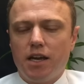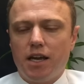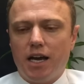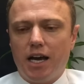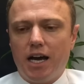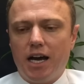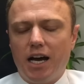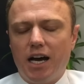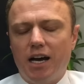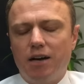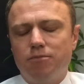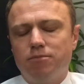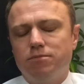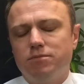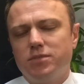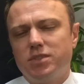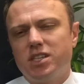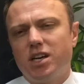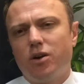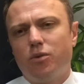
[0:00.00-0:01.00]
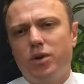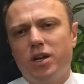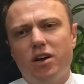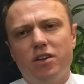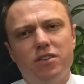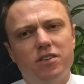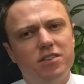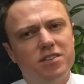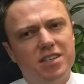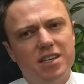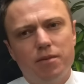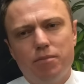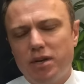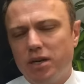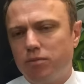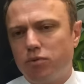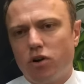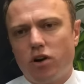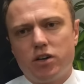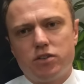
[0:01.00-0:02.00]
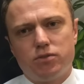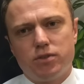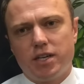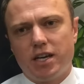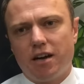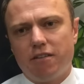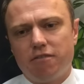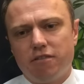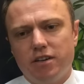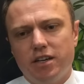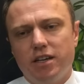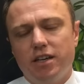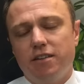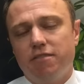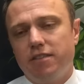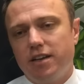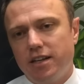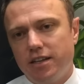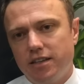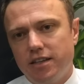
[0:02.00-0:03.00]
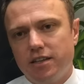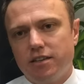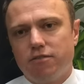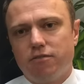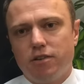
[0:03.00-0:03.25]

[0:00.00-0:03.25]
Um, so we don't see a big price recovery, and if anything,